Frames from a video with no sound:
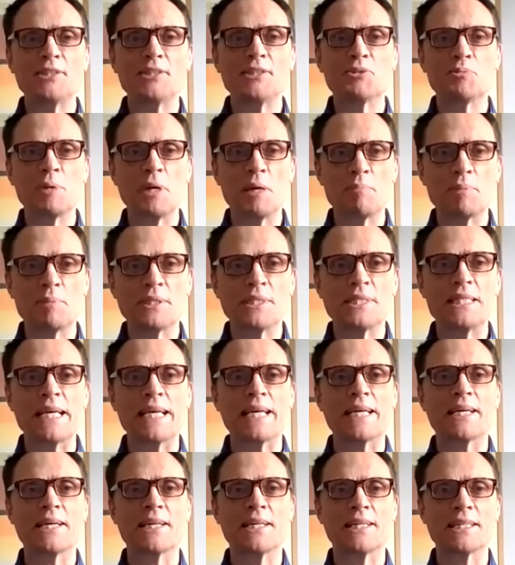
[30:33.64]
to be a
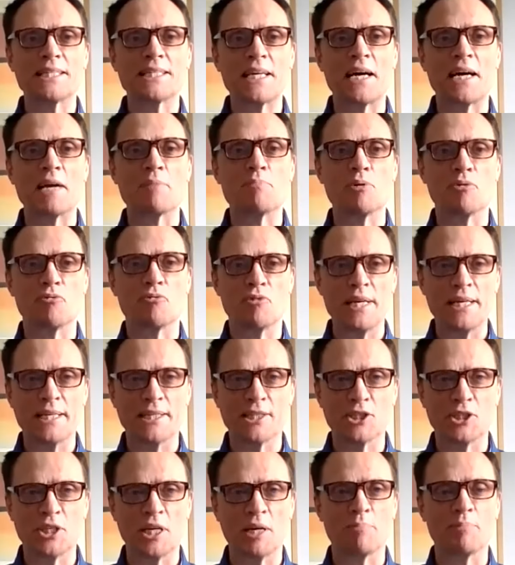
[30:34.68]
particular type of
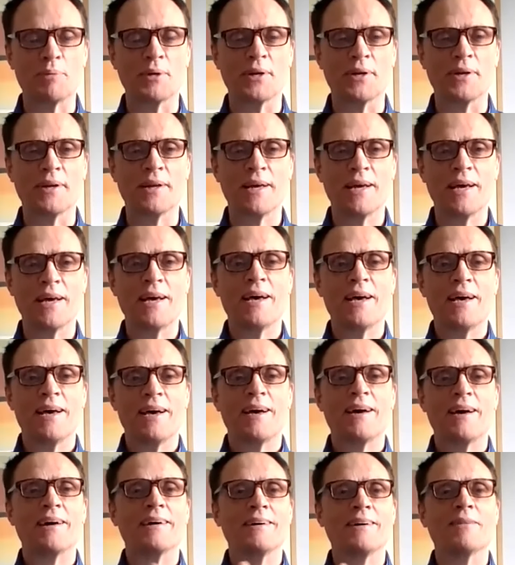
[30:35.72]
leadership, and
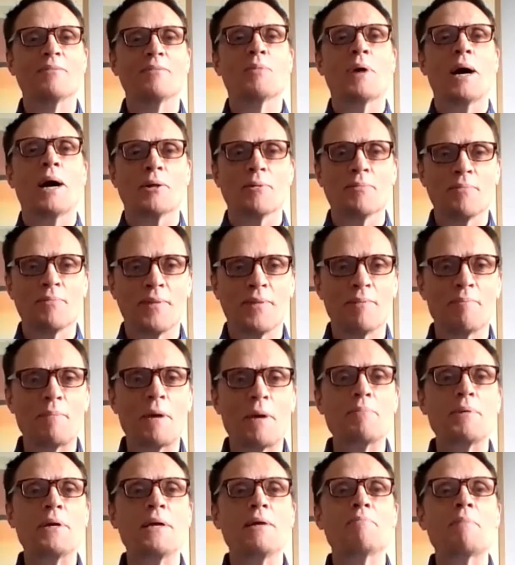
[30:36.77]
well,
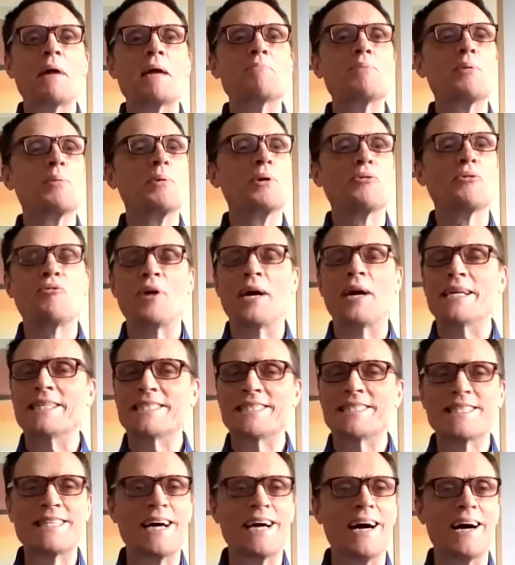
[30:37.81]
maybe maybe we'll
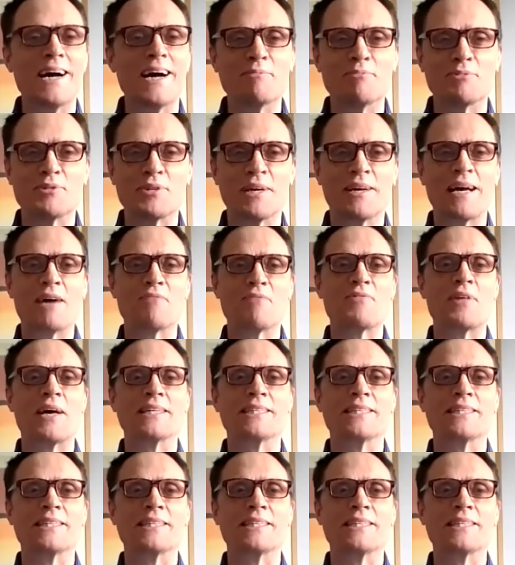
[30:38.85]
find time to have that.